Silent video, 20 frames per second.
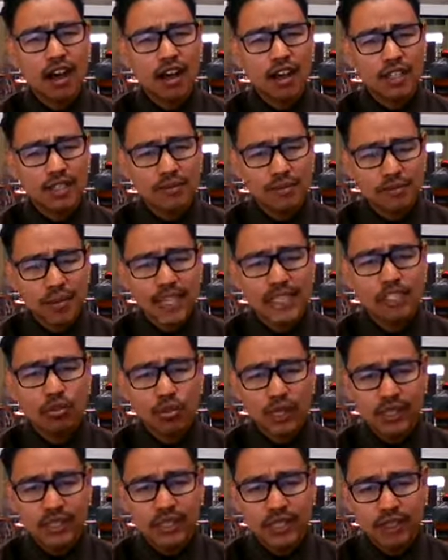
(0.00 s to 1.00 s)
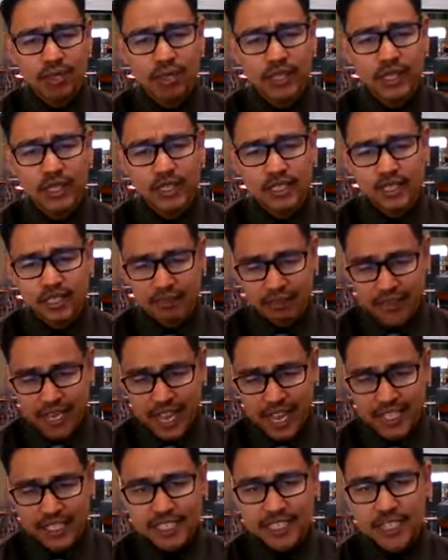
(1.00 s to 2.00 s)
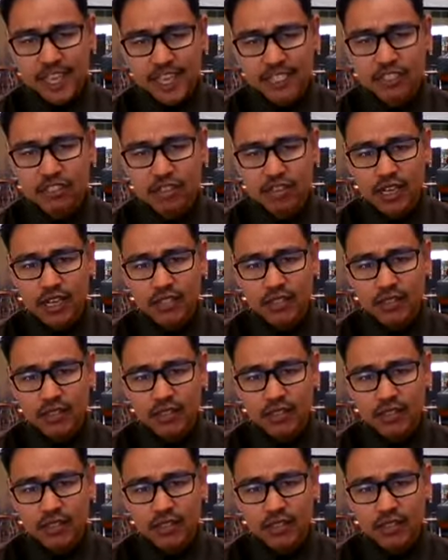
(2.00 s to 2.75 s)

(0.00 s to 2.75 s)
on May 20th, because if ACH transfer,